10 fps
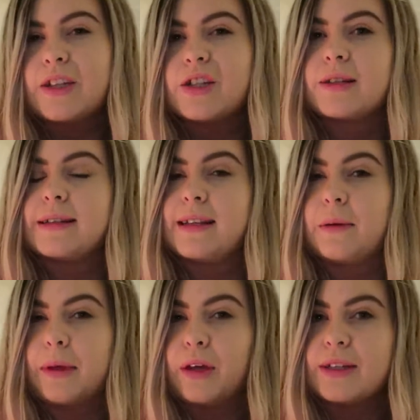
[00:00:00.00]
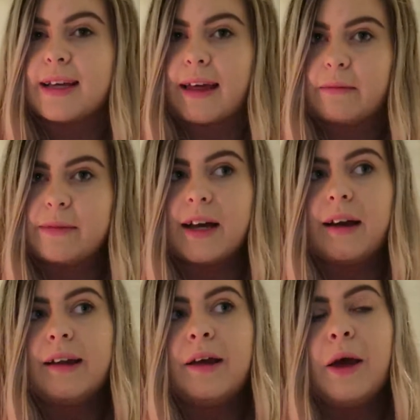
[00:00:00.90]
just because it would be good to get them
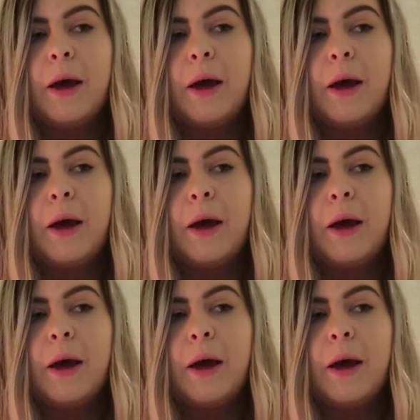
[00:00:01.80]
done,